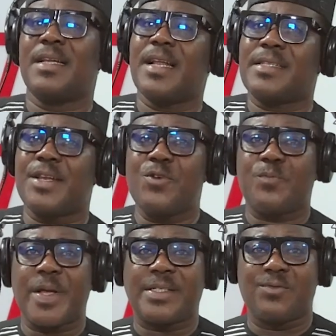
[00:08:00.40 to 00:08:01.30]
there's a new
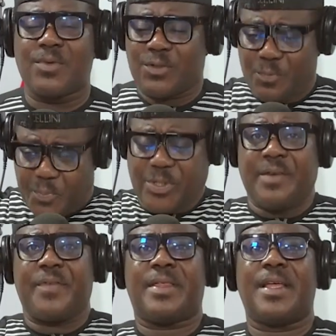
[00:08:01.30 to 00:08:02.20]
person who wants to push
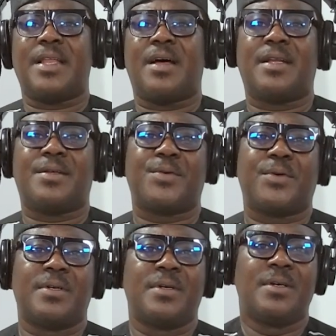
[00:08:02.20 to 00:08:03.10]
everything down this
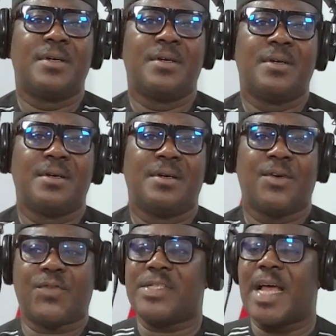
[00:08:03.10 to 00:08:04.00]
road.
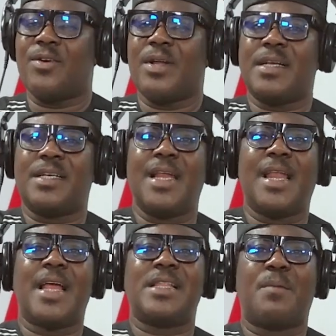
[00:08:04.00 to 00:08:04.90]
Of course, I
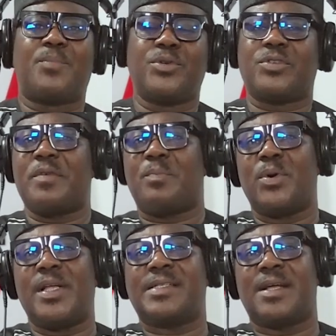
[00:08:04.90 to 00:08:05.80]
didn't like the approach of the
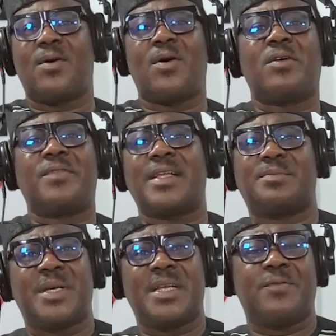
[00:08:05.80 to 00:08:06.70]
police and all of
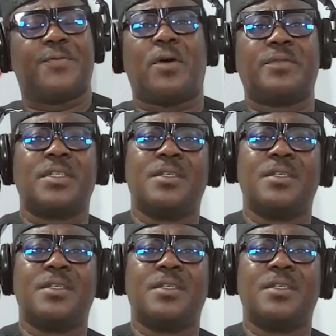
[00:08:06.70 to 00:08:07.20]
that being involved.